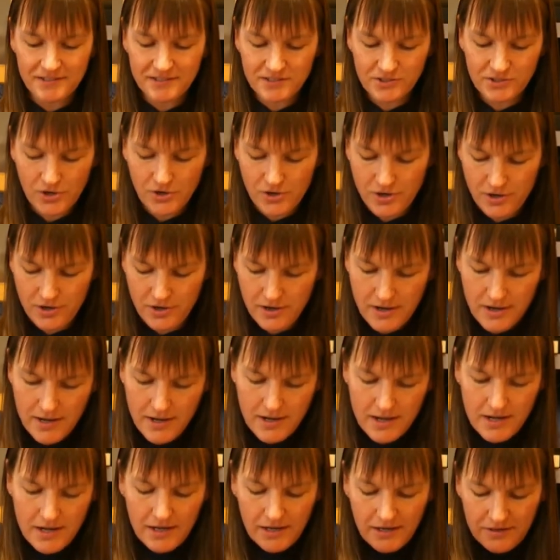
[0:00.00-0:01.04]
So
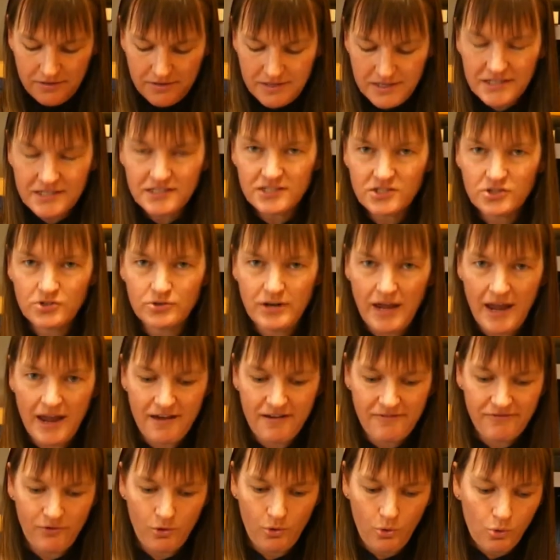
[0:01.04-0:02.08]
this should
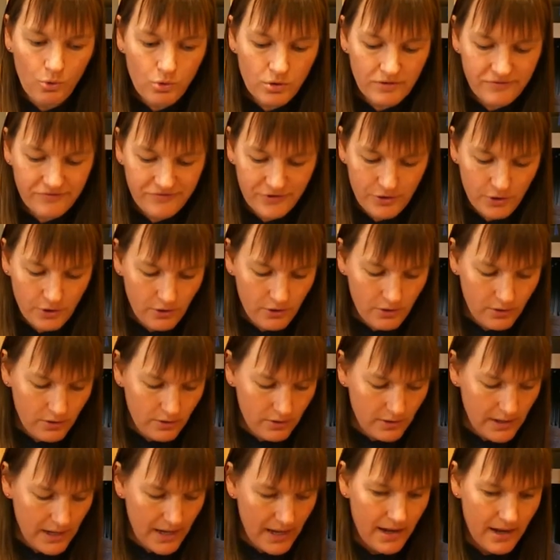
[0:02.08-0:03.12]
have all of
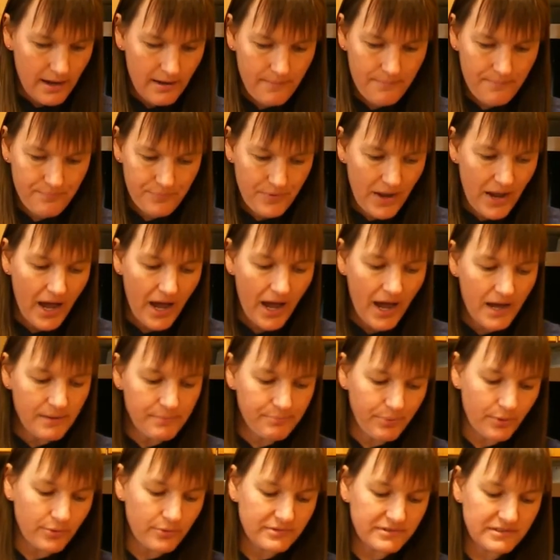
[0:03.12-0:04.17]
your hard
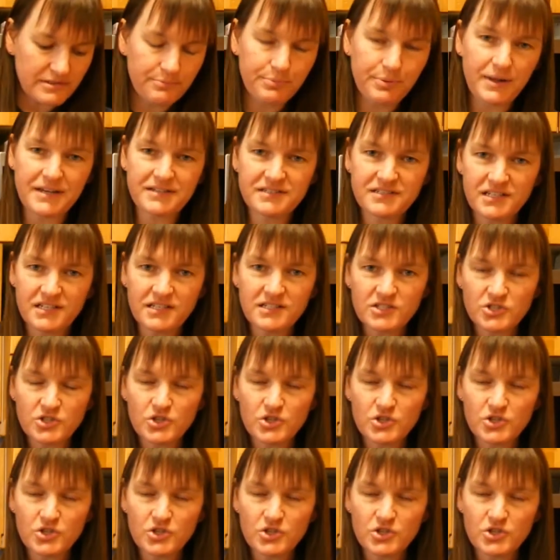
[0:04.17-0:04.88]
bottles and plastics.